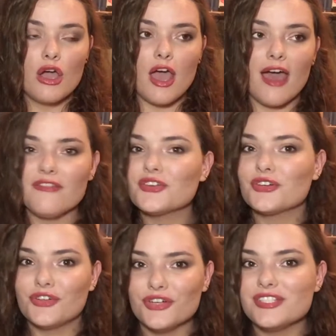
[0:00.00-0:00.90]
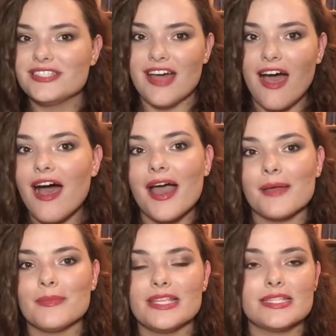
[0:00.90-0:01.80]
have a good
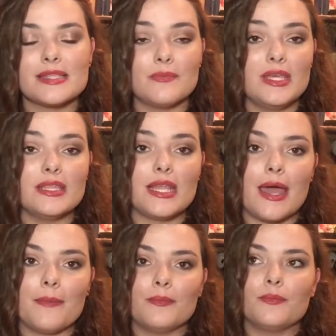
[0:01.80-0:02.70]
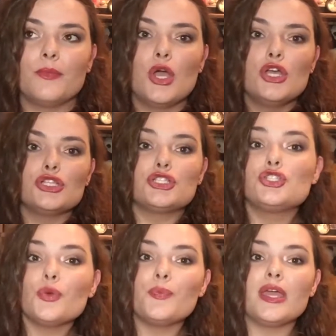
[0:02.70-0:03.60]
time. It doesn't mean that I'm
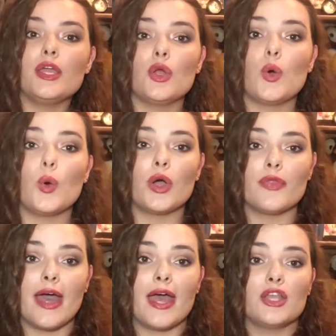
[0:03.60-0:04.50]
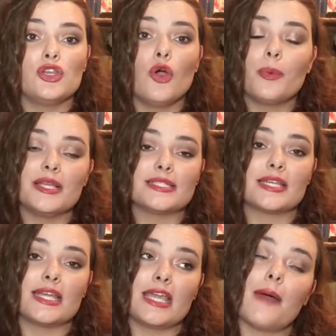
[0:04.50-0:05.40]
stupid or that nobody's
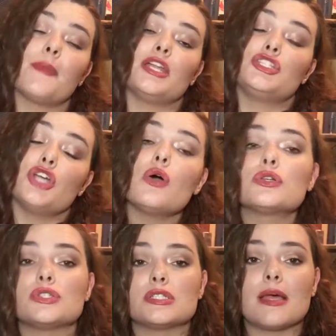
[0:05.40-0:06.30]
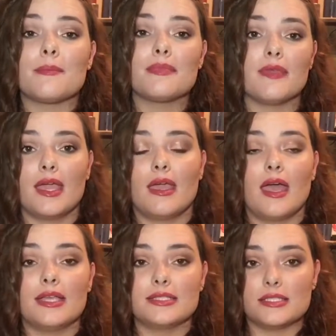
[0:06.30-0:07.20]
gonna get my jokes or something.
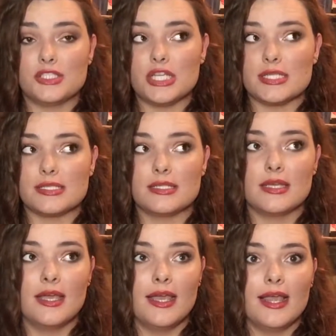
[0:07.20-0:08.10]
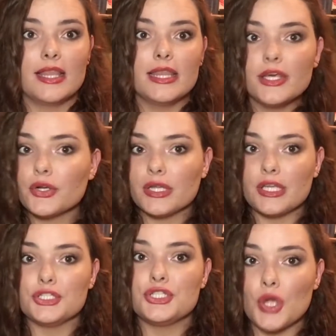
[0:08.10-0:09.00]
It's just
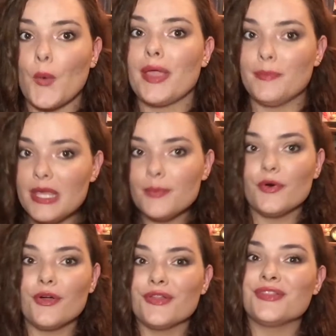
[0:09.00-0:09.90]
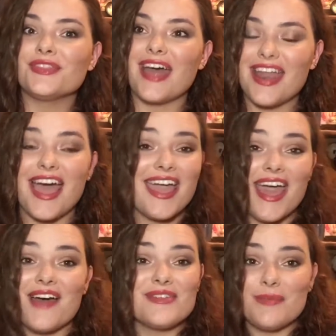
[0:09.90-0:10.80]
literally showing people that I
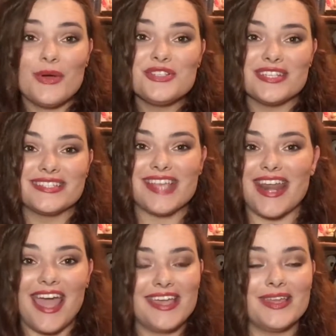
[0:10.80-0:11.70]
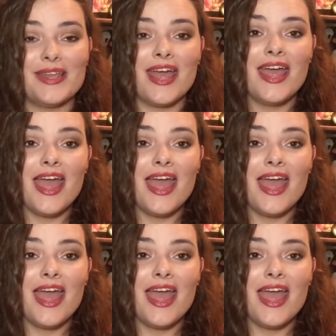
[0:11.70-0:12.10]
have emotions and I can